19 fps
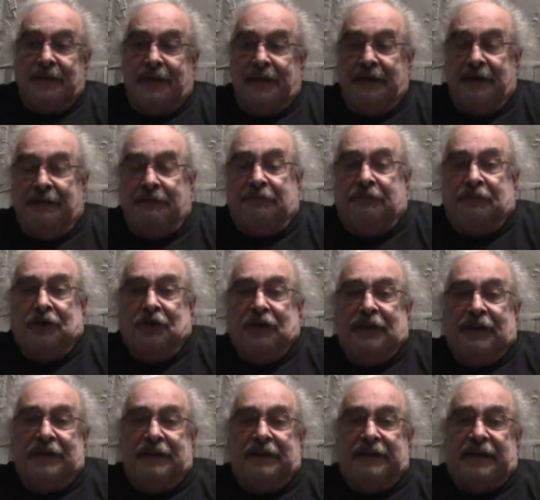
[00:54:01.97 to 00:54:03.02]
if you
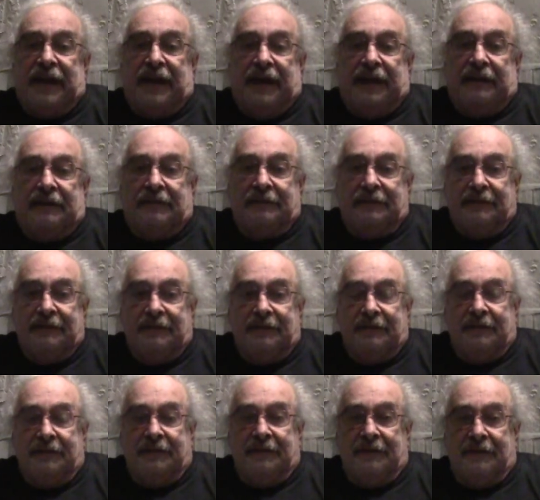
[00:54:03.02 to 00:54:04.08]
didn't get
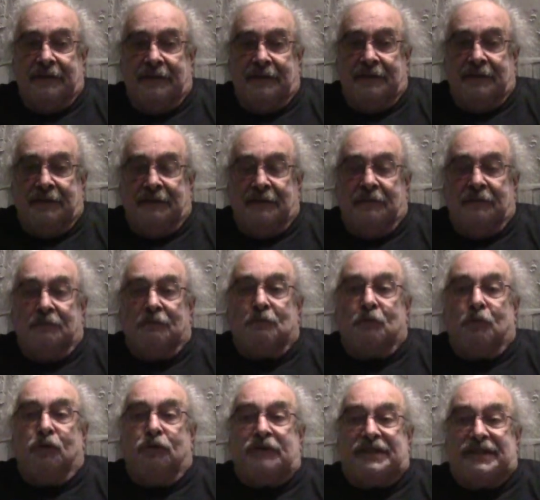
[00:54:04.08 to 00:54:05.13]

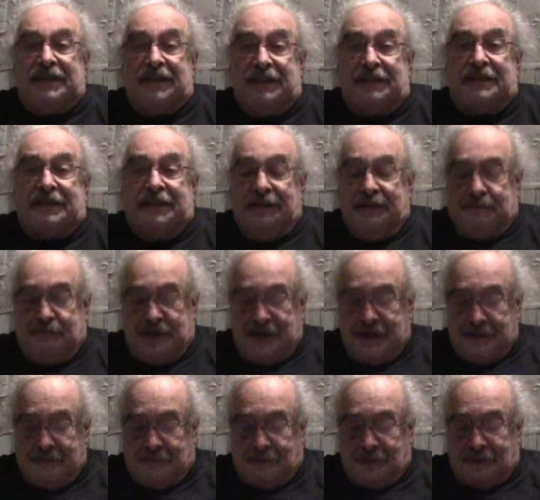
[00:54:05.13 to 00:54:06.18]
persistent
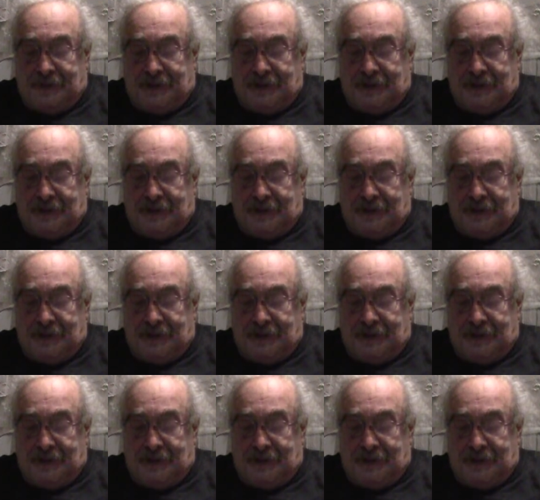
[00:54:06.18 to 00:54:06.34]
people.